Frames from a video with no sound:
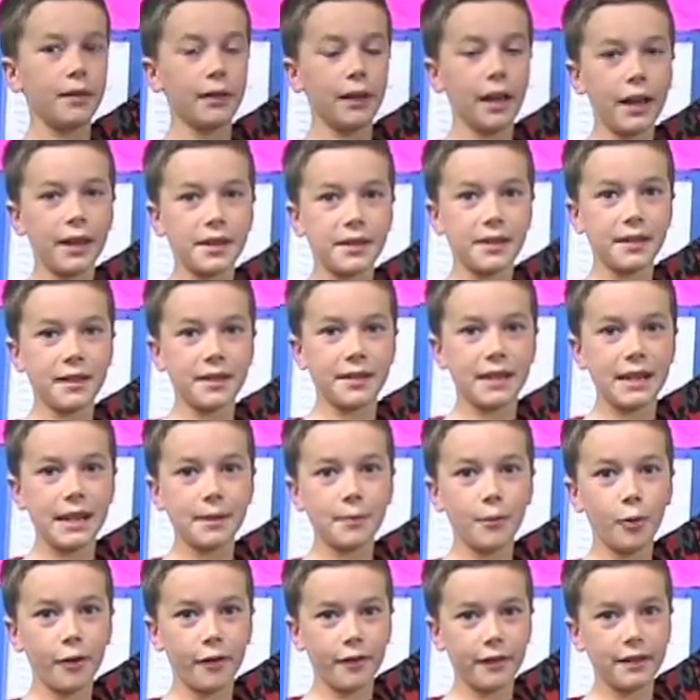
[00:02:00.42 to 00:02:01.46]
likes to
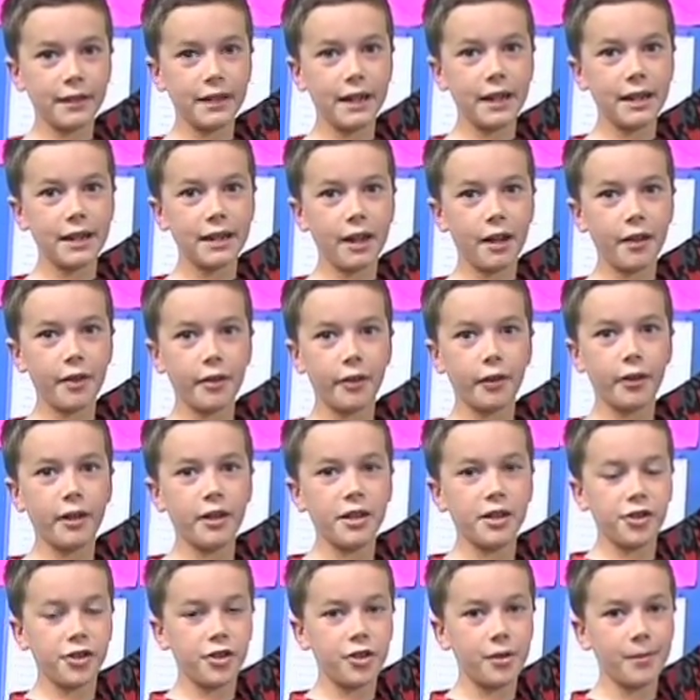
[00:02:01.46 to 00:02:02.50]
sing more than any other
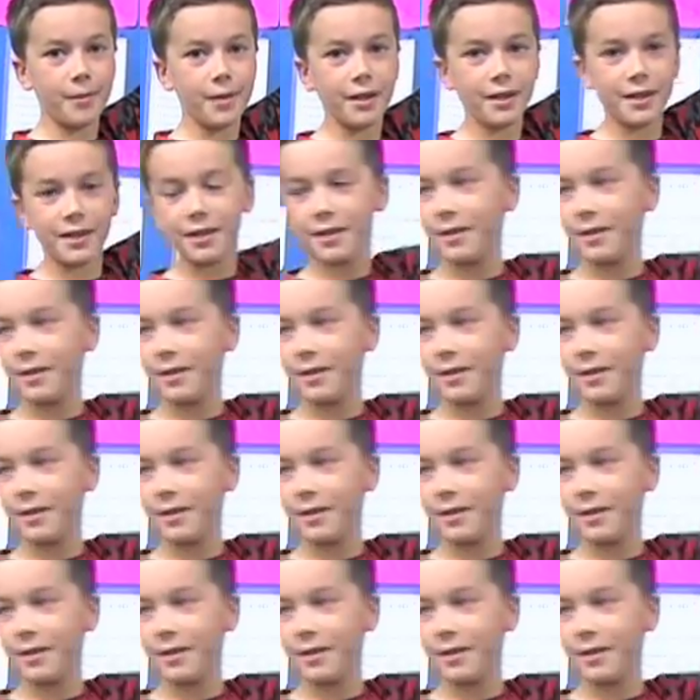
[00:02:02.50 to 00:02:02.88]
instrument.